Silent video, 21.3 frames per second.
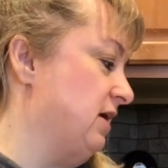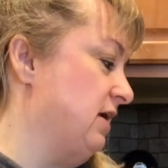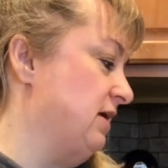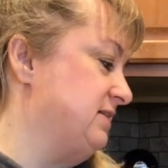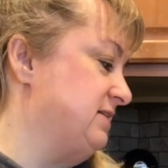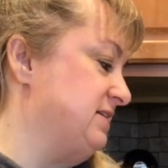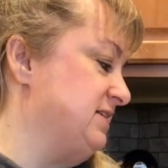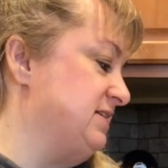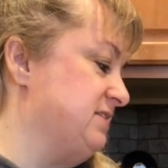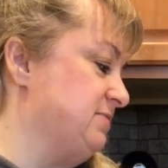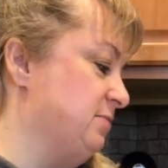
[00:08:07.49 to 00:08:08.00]

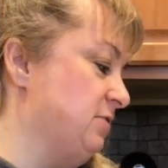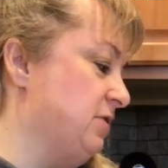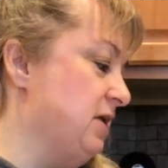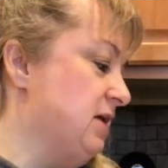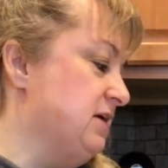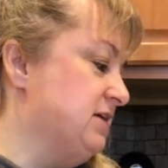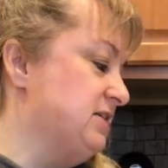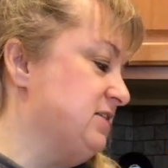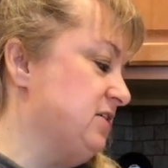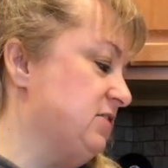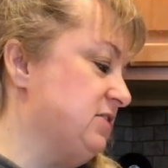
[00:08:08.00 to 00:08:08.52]
teaspoon.
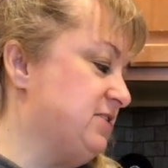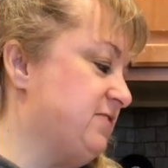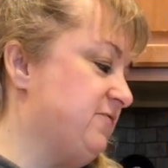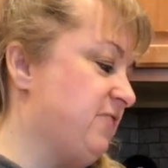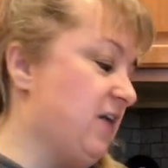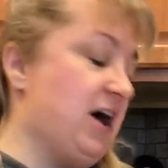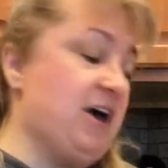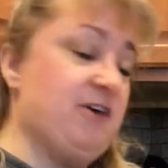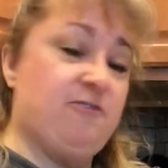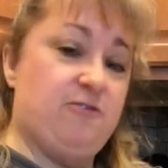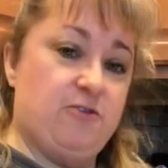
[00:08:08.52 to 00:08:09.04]
So it's
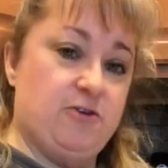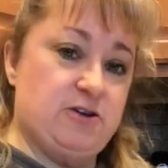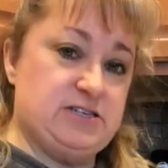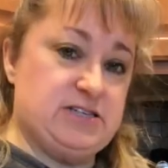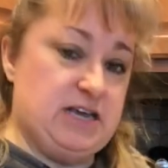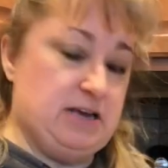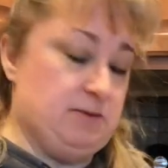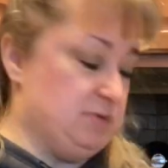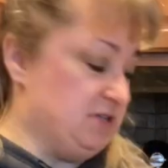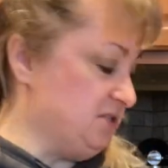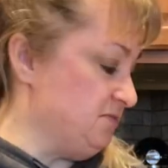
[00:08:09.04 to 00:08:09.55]
5 for a
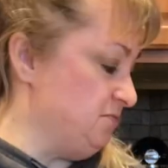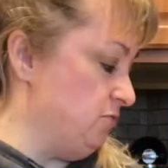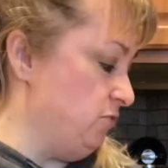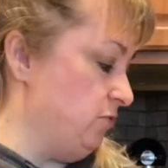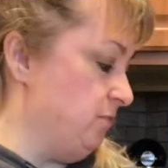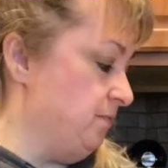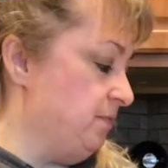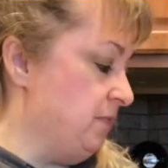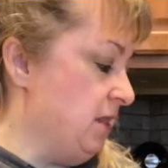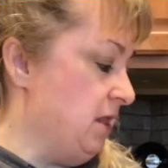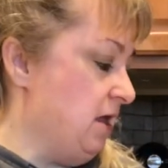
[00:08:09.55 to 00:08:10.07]
tablespoon.
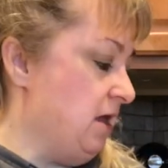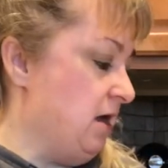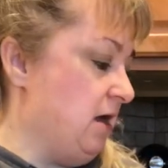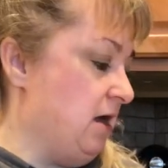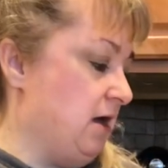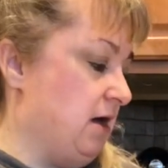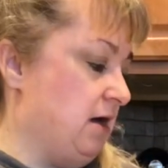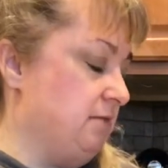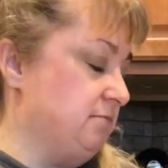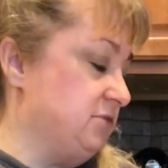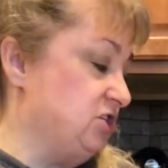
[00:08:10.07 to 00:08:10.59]

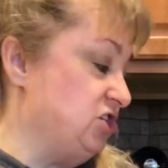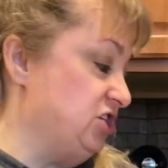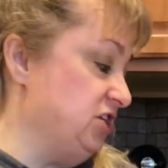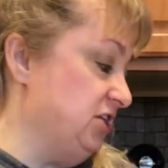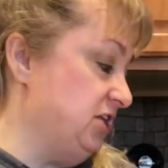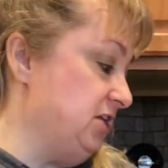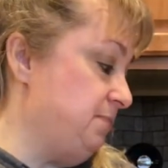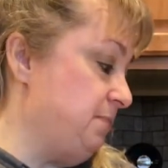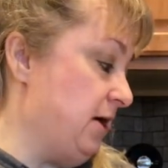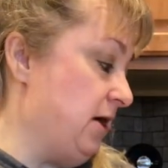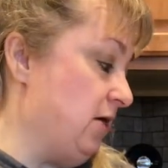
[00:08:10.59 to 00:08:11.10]

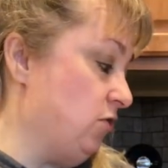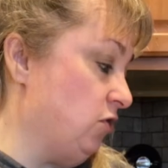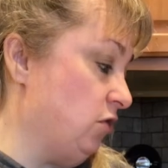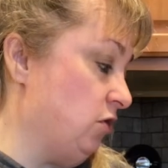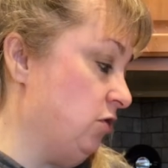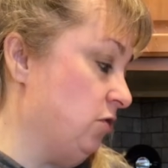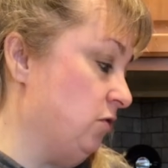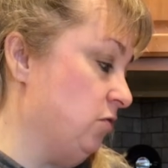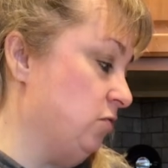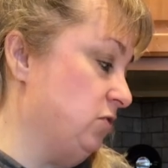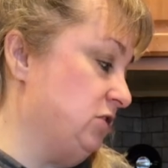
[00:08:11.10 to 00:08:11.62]
Chili
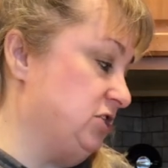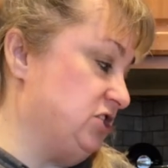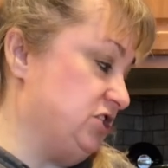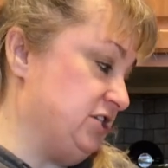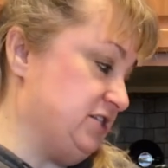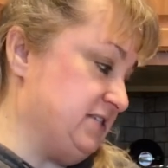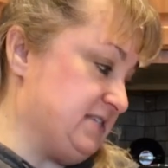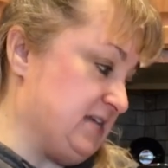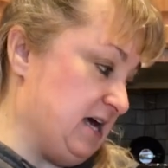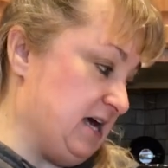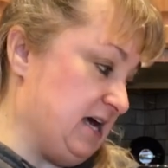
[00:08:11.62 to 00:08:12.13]
powder, which
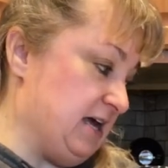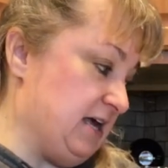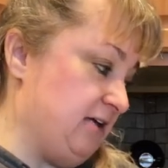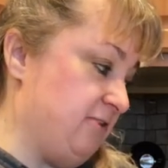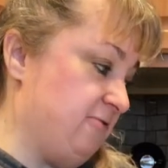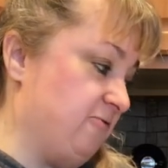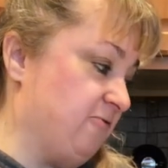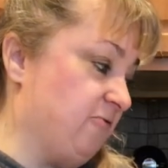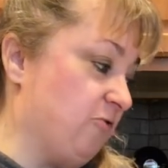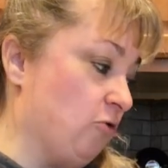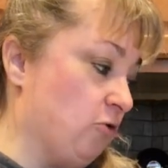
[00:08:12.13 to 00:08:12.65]
is high,
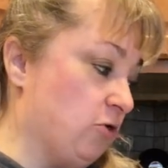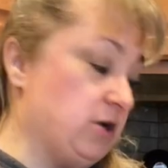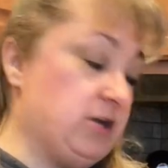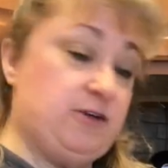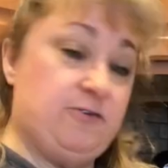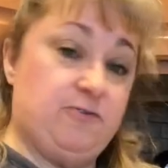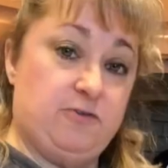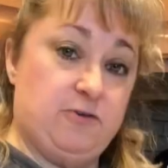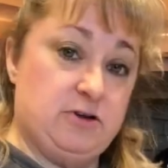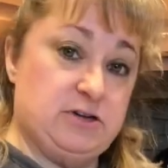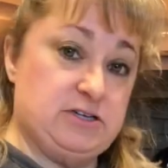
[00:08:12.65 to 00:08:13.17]
40
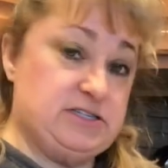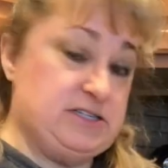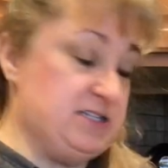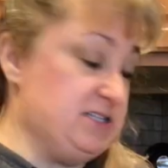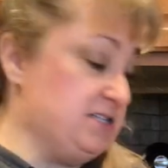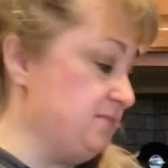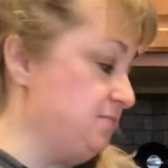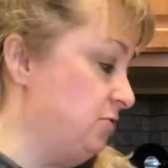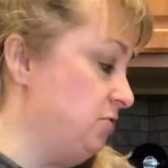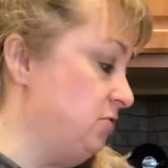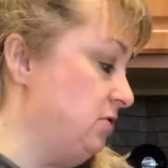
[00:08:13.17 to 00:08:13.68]
for a
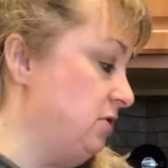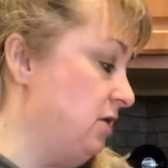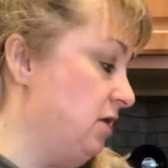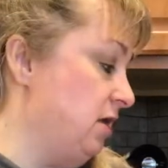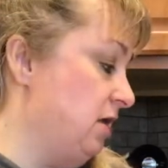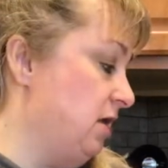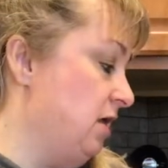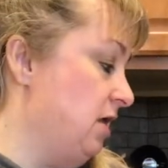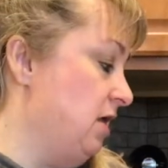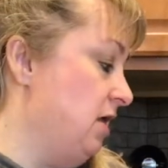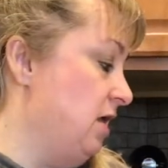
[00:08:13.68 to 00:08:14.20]
teaspoon.
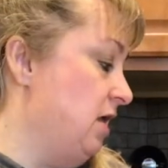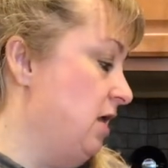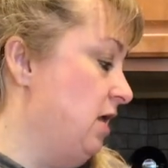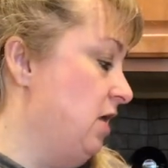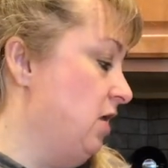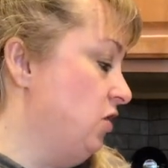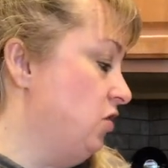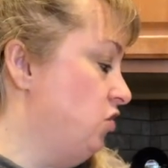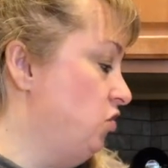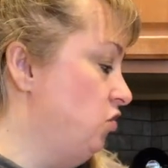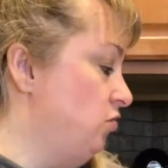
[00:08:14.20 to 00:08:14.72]

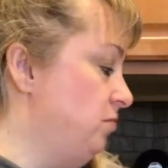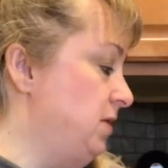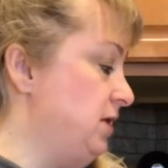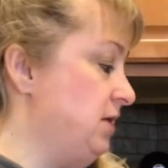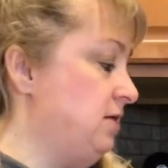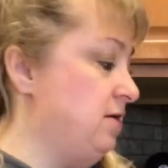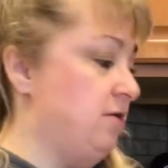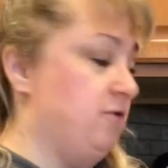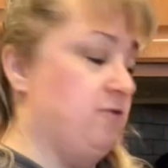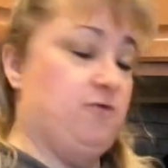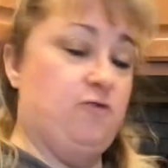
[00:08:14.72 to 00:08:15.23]

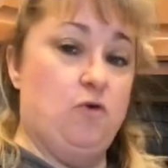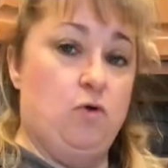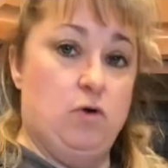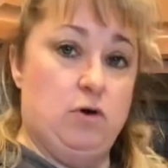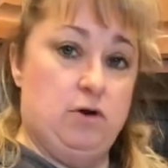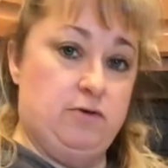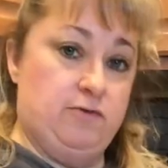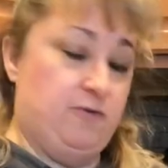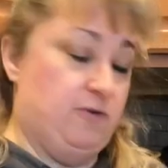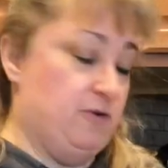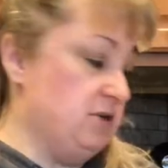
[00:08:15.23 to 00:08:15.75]
Cumin,
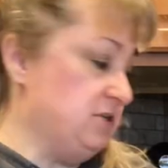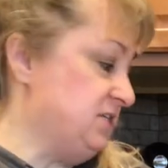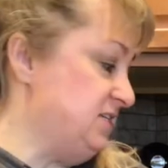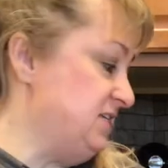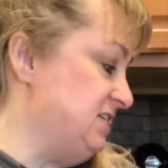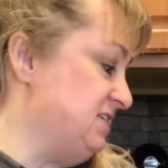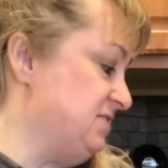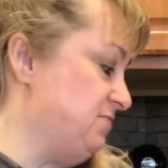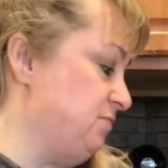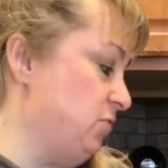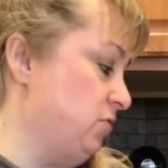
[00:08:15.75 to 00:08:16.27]
4 for a
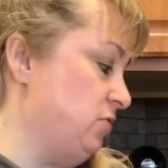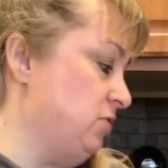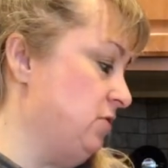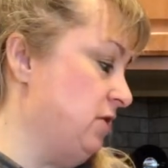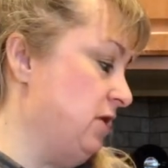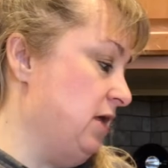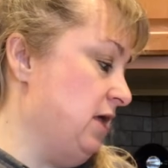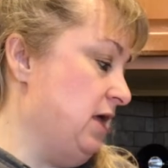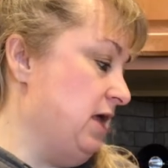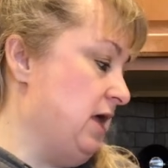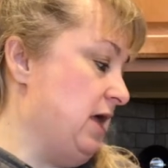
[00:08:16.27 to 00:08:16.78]
teaspoon.
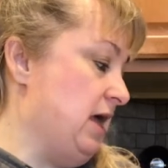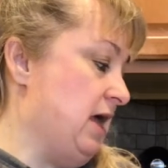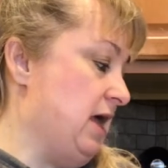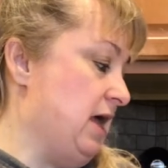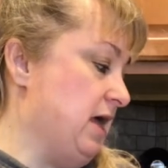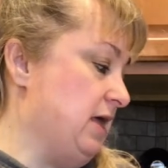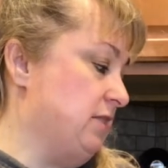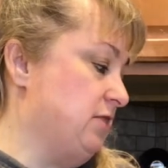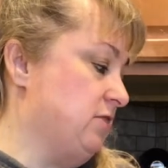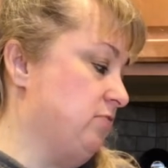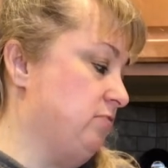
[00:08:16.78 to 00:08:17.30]

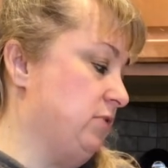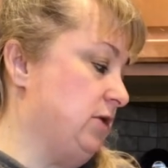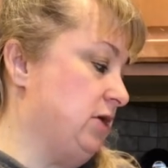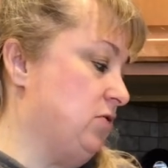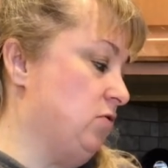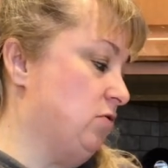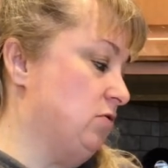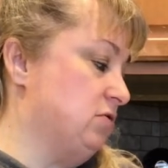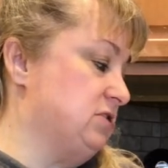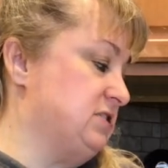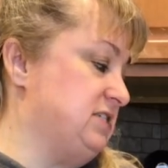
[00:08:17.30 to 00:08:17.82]
And
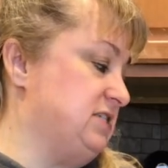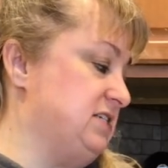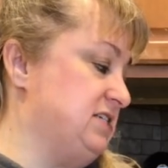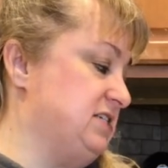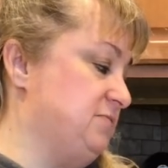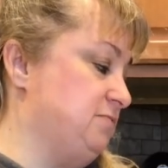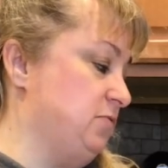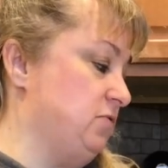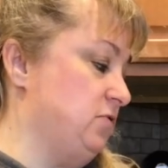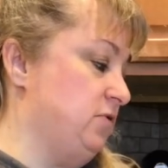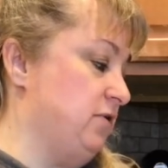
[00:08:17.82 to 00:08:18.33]
3/4
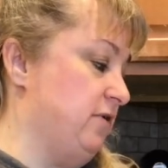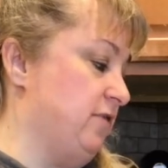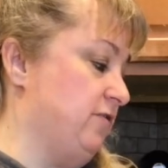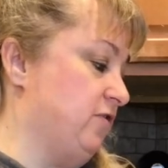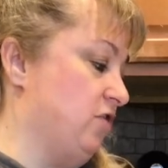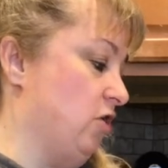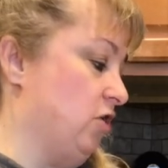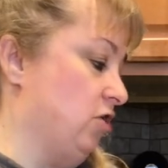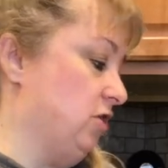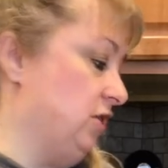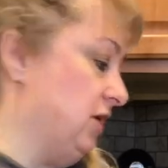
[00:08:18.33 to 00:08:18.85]
teaspoon of
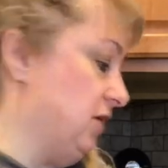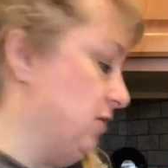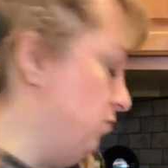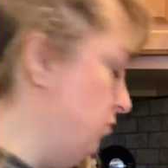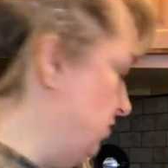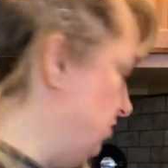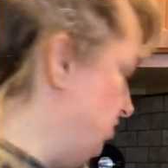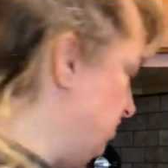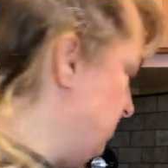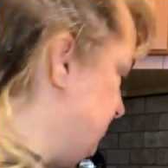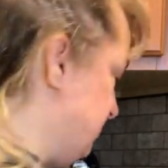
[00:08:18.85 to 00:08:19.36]
garlic,
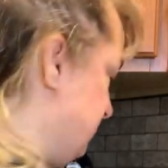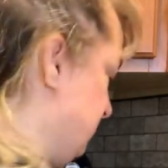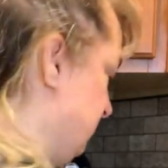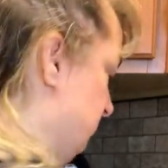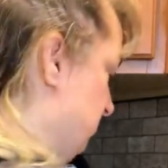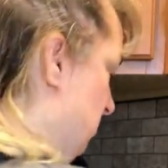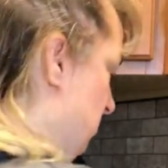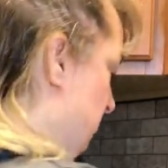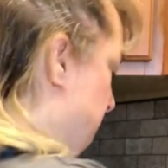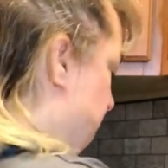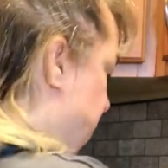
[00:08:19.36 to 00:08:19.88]
which is
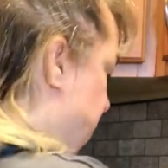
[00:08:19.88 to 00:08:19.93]
0.